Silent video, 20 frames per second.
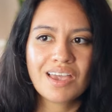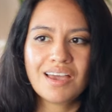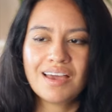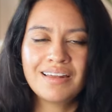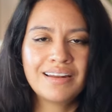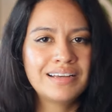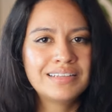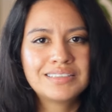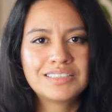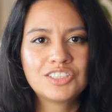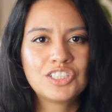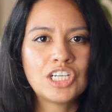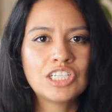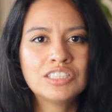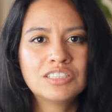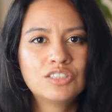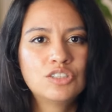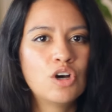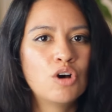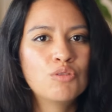And I
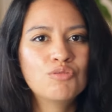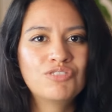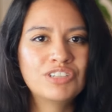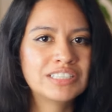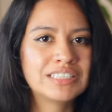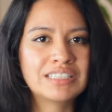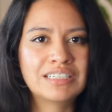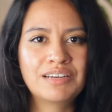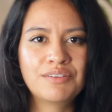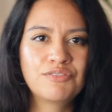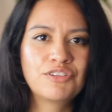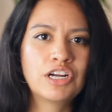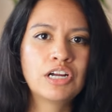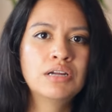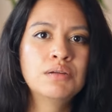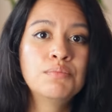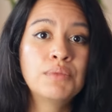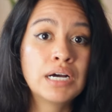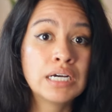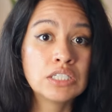suggest don't visit it
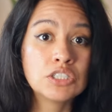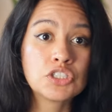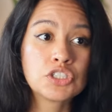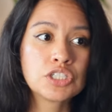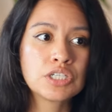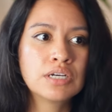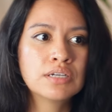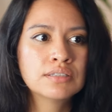very much